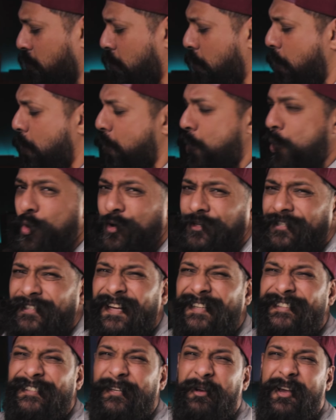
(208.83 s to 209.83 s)
Oh, it's
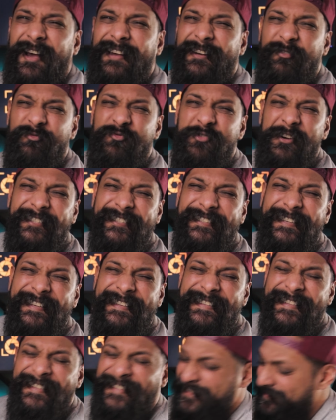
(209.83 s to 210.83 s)
like some kind of rusty